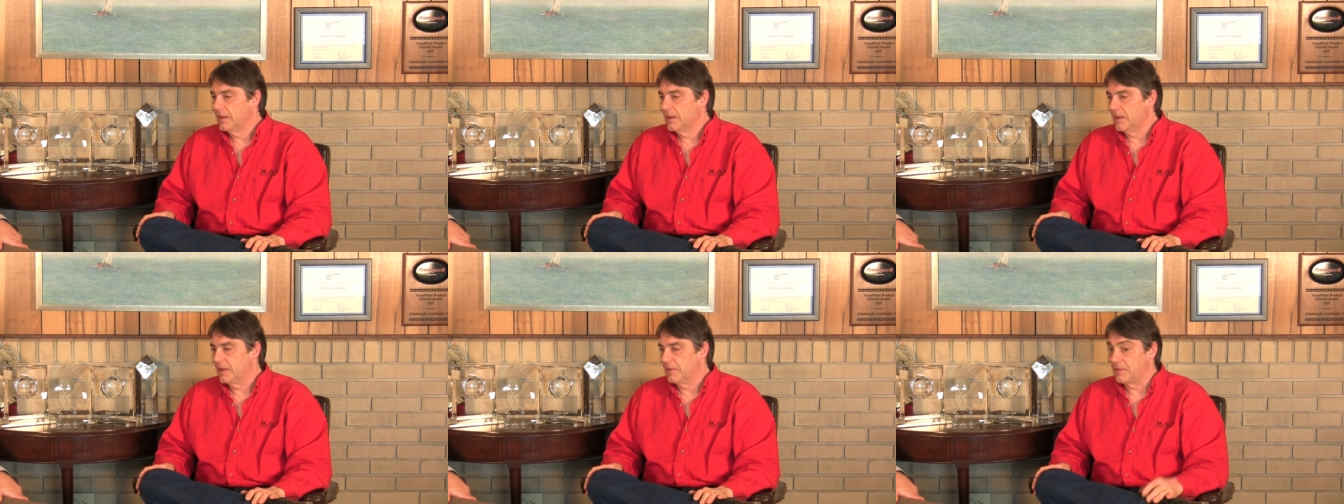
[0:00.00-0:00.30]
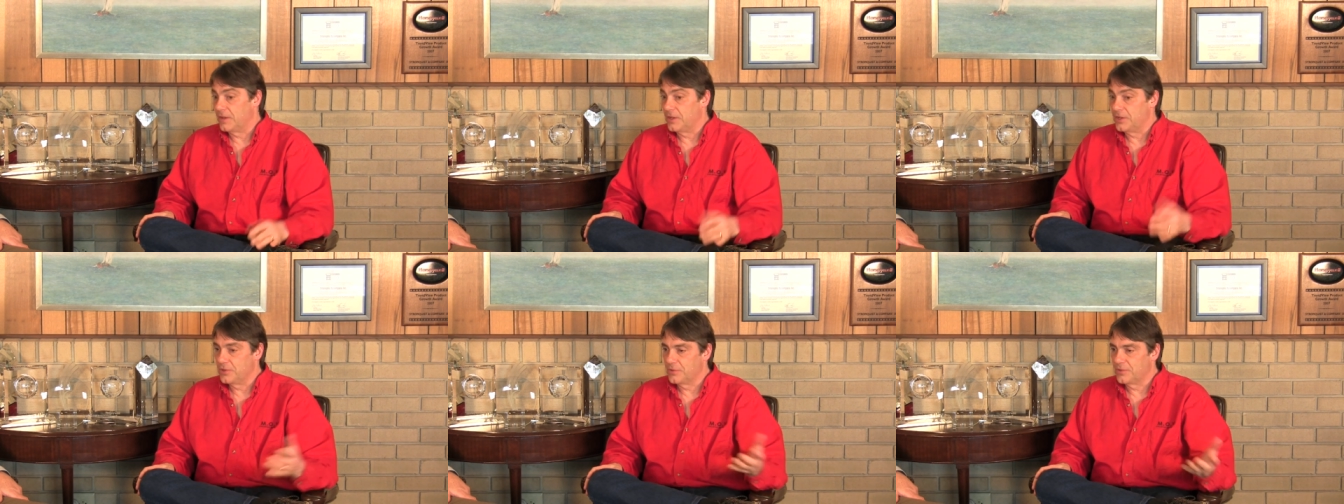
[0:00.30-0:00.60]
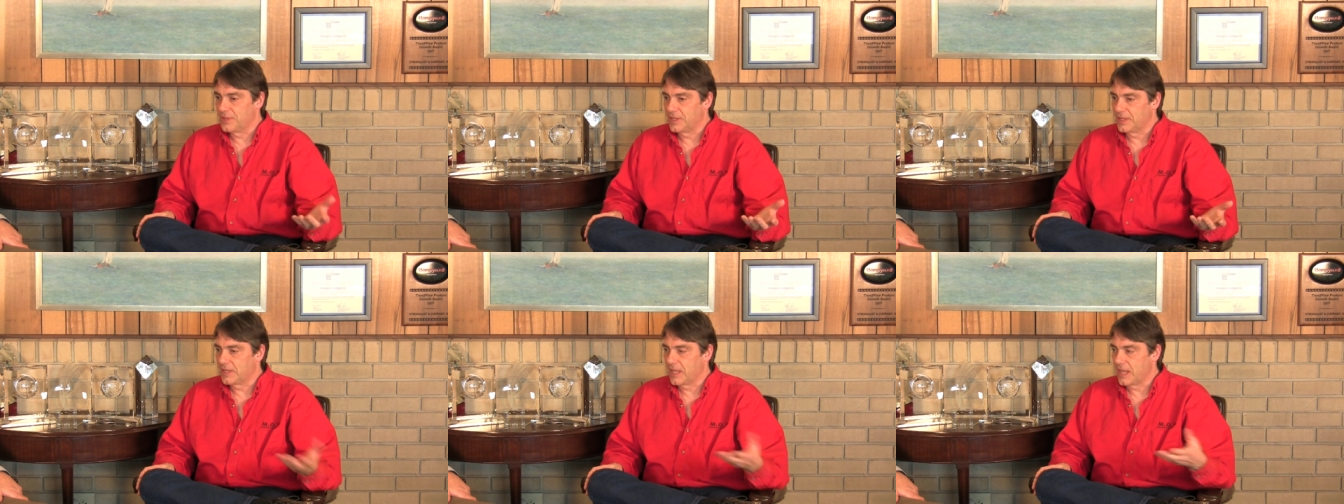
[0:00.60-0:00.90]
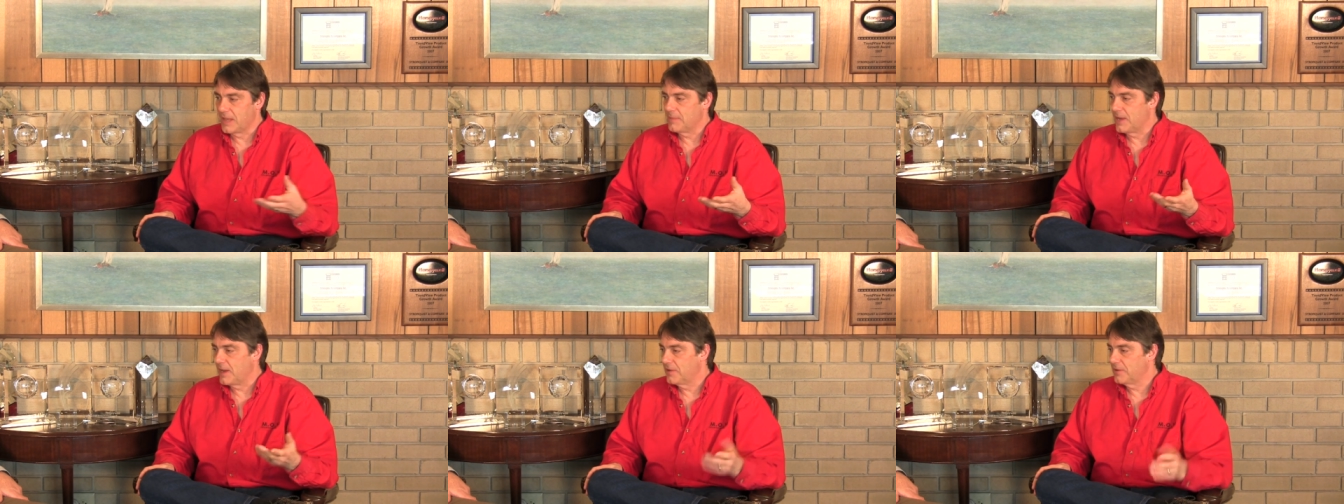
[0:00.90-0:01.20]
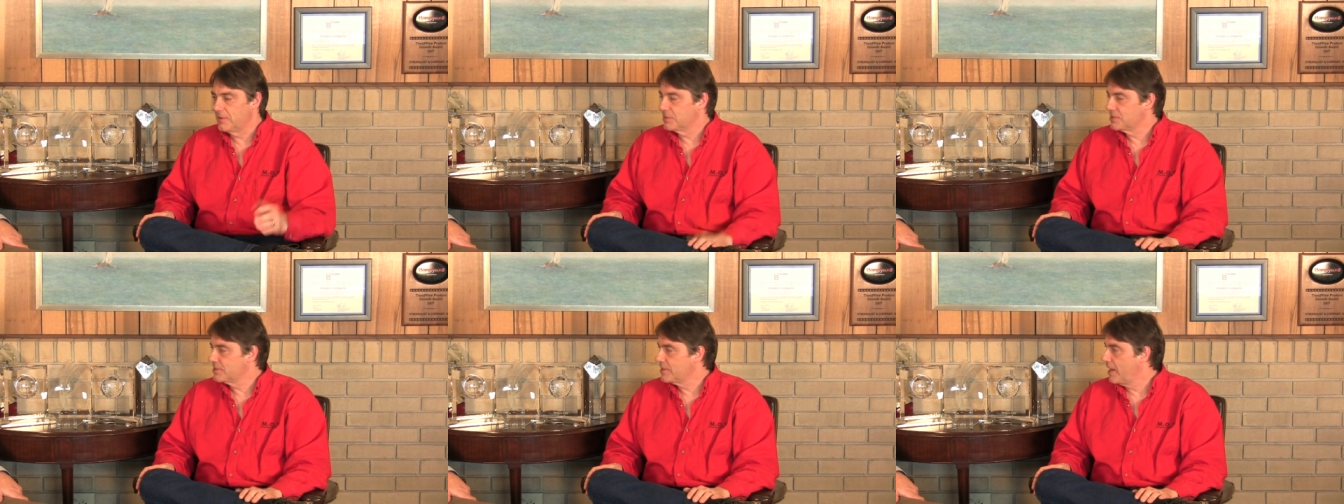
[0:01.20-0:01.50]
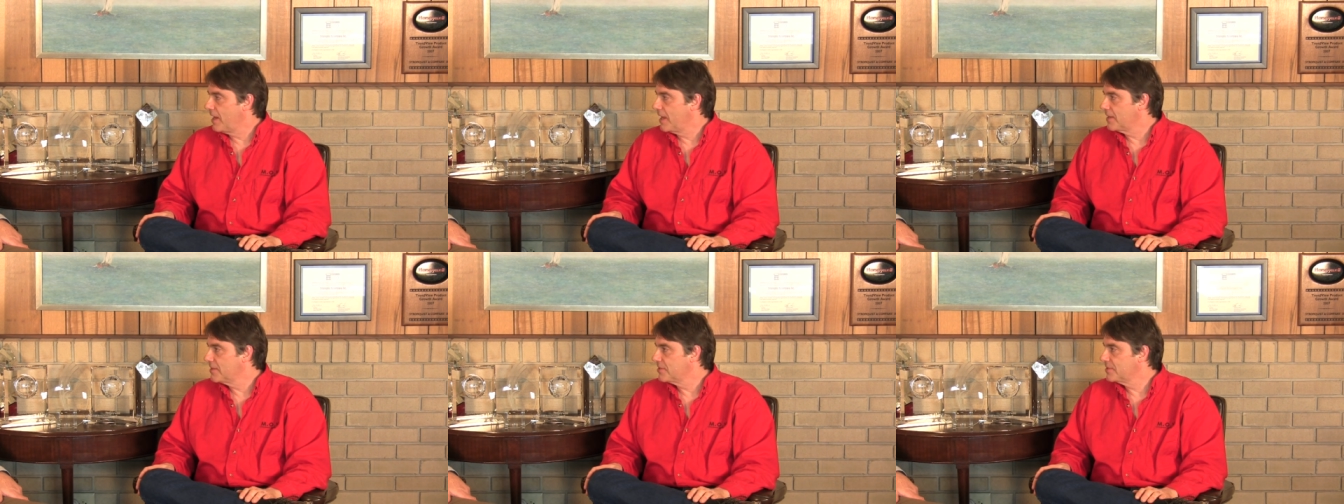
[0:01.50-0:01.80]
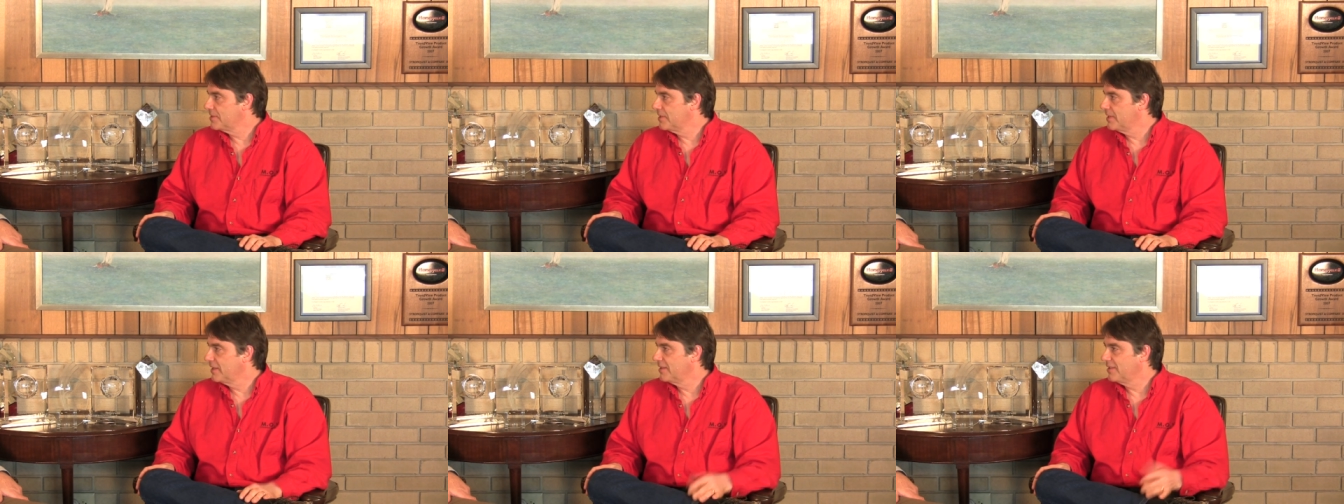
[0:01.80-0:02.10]
If a new thing came out, it was the
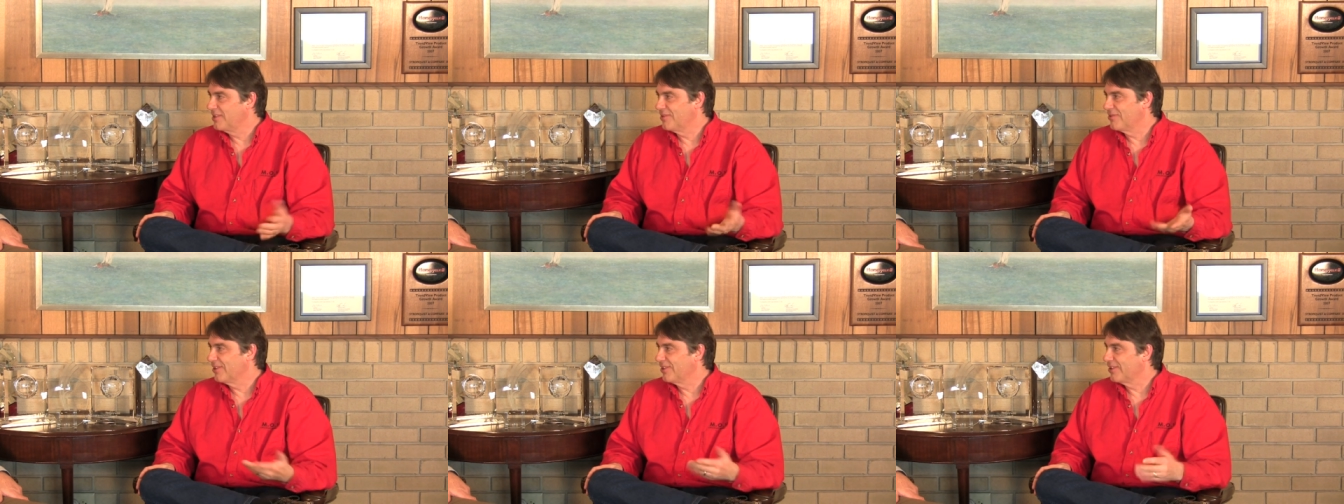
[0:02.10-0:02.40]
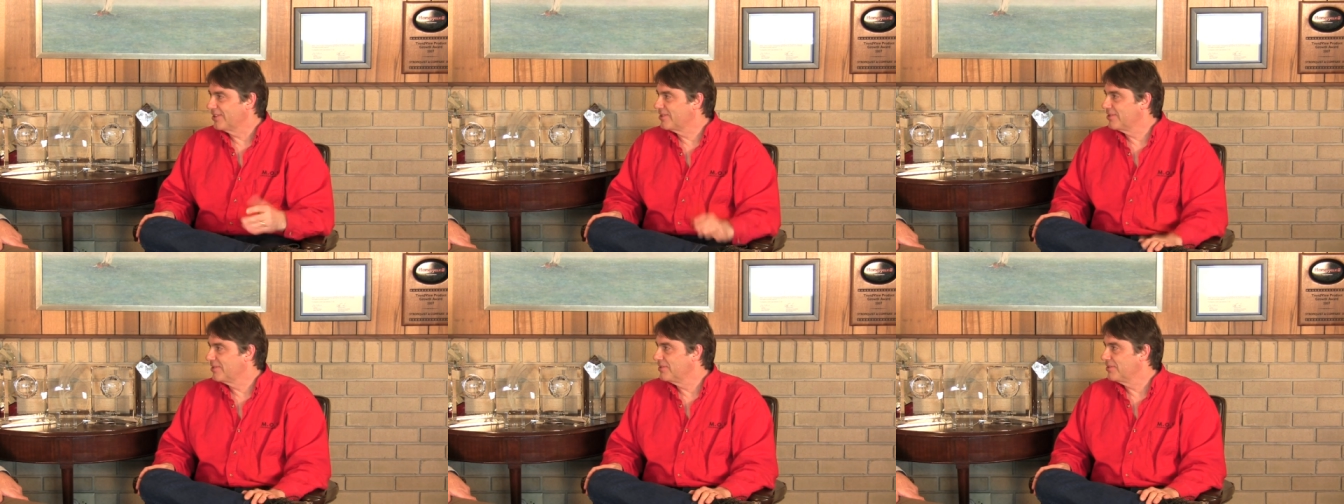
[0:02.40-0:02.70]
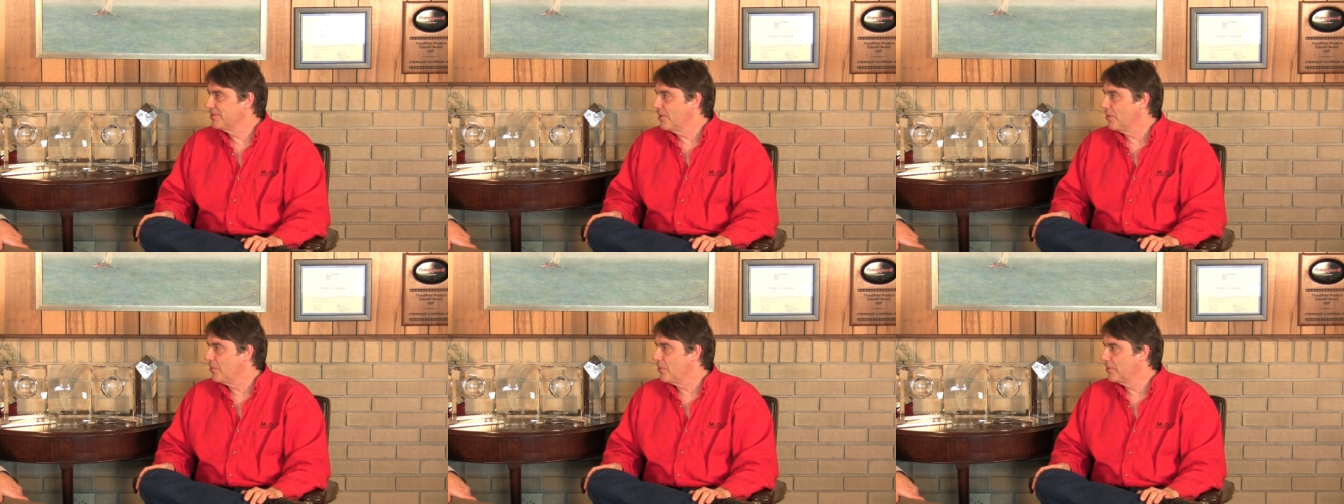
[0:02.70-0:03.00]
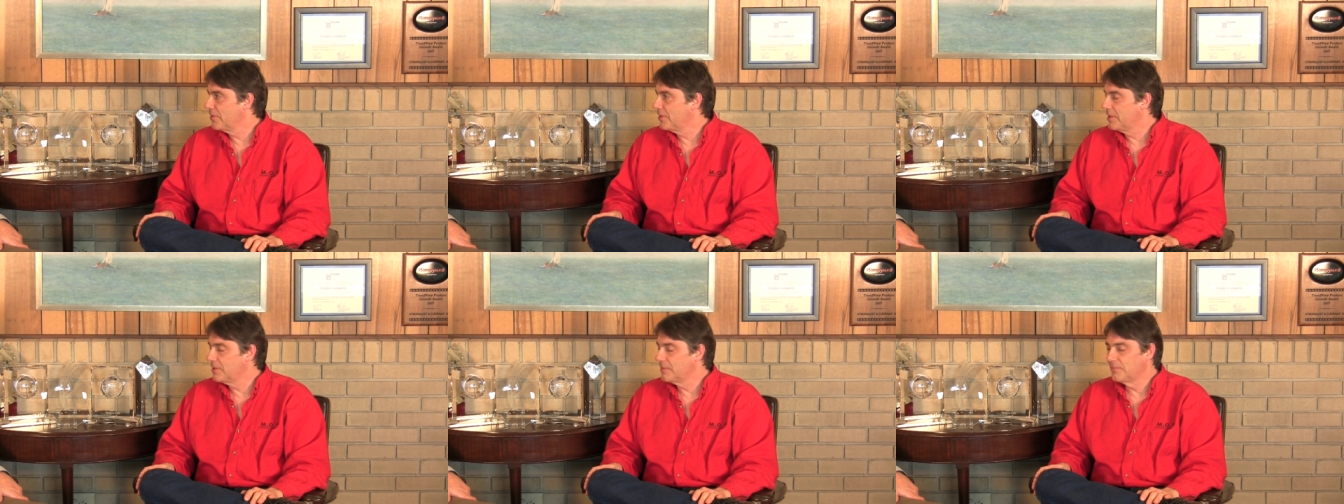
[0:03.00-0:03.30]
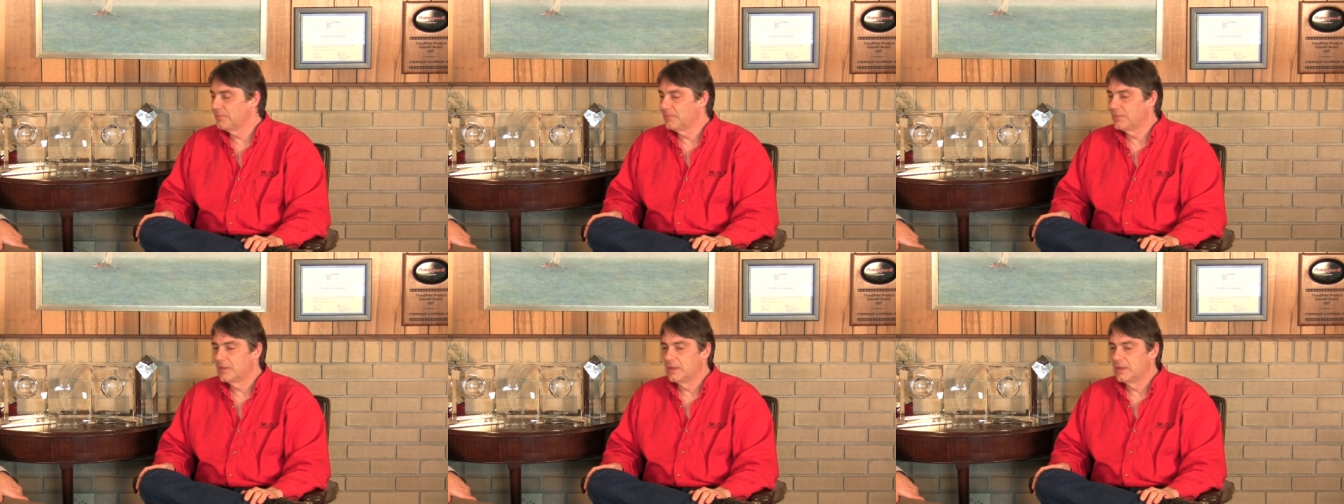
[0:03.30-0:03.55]
hottest thing, you really couldn't go with it.